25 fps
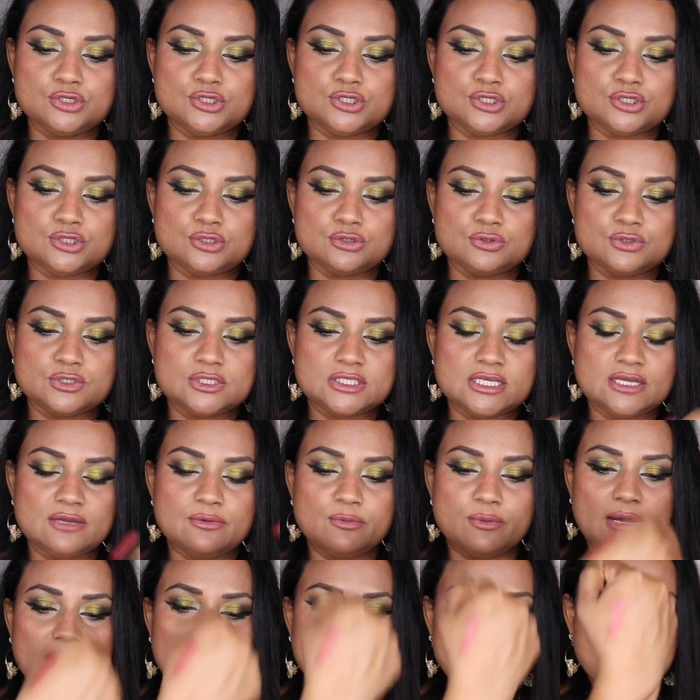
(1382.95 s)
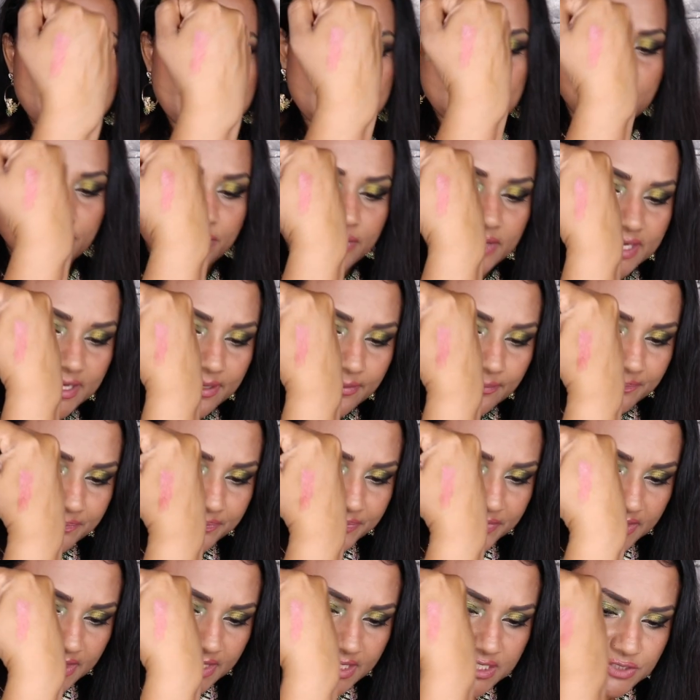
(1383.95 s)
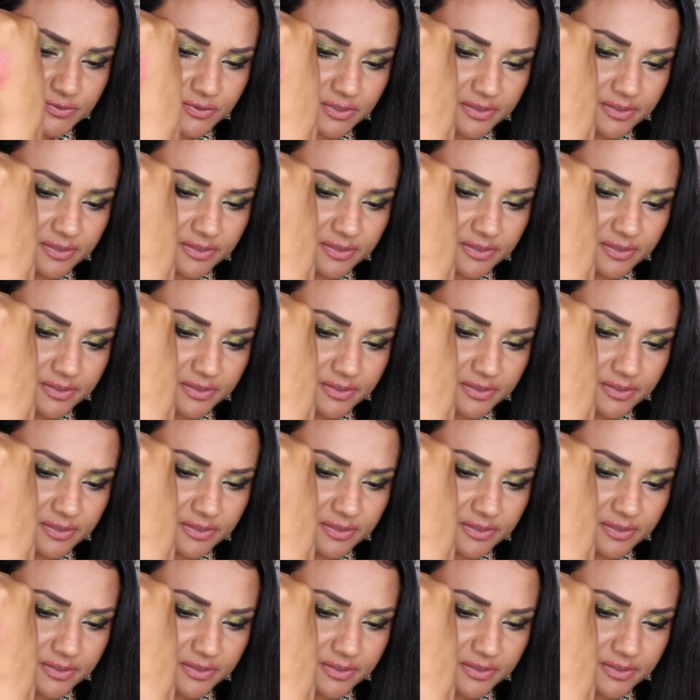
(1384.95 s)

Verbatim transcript: juicy. Why, by the way, this